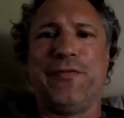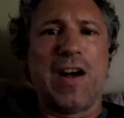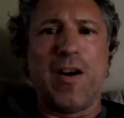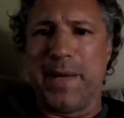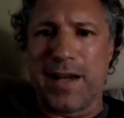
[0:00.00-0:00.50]

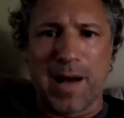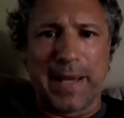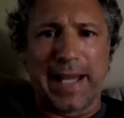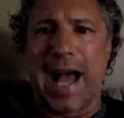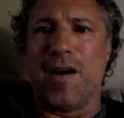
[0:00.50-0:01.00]
Feldman
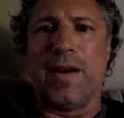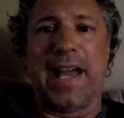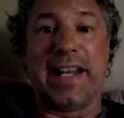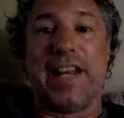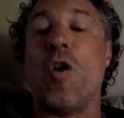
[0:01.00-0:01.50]
coming out
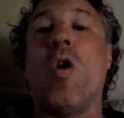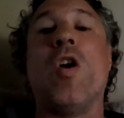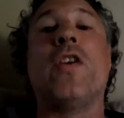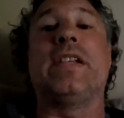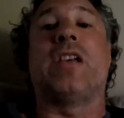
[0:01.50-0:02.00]
and then
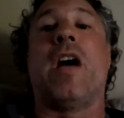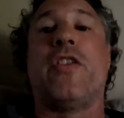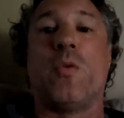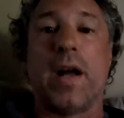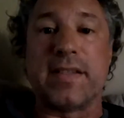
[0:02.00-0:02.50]
all these
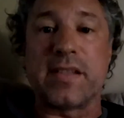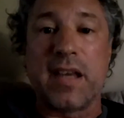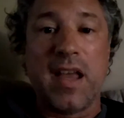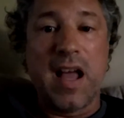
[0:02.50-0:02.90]
other ones,